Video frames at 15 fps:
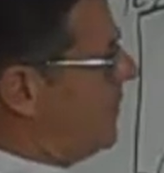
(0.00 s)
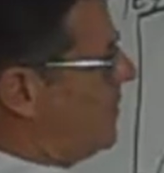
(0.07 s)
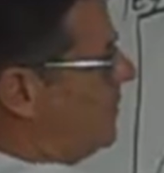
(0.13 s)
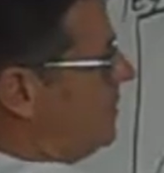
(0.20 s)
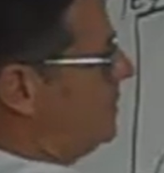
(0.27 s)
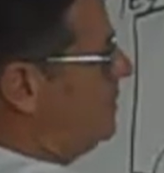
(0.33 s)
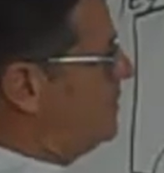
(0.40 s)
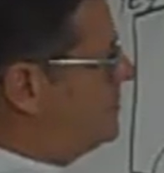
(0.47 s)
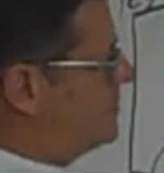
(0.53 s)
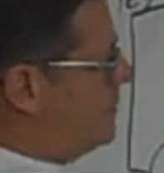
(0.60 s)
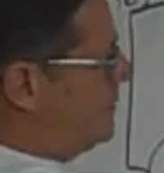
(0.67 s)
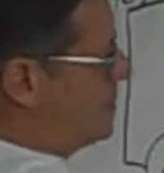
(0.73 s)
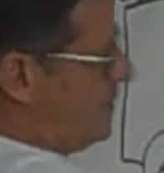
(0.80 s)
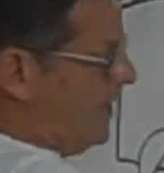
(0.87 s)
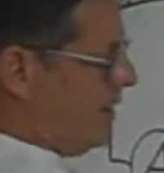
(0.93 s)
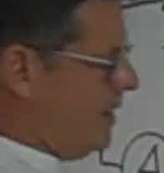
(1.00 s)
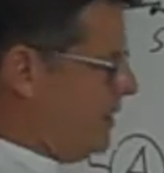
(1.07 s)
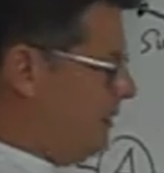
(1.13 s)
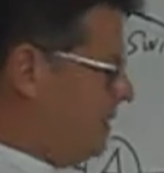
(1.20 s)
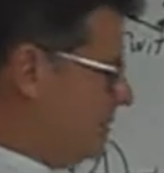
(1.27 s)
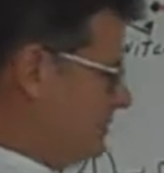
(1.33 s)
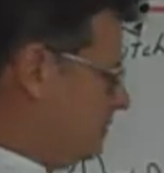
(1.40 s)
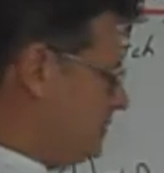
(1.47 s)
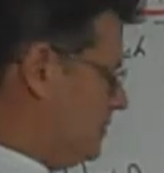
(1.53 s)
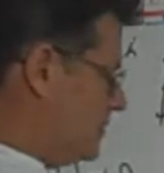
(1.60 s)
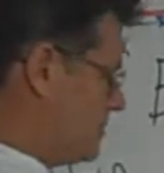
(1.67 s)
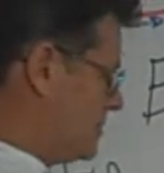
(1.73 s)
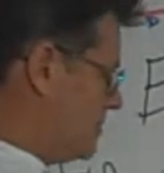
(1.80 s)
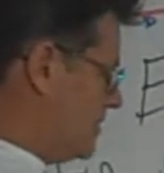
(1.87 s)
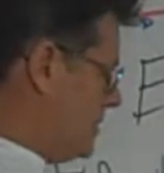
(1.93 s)
right? So 8,
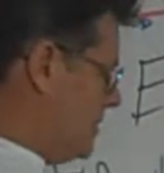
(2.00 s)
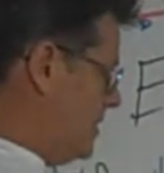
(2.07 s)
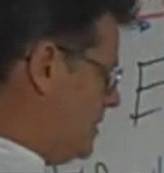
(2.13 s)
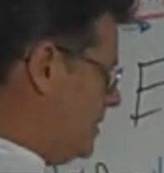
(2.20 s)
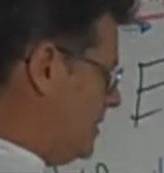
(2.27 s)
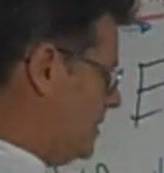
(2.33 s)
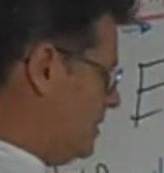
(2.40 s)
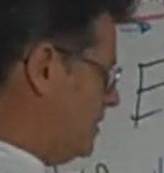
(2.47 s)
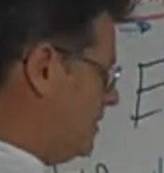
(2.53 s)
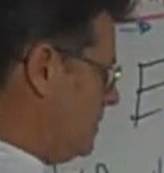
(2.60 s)
which is the E,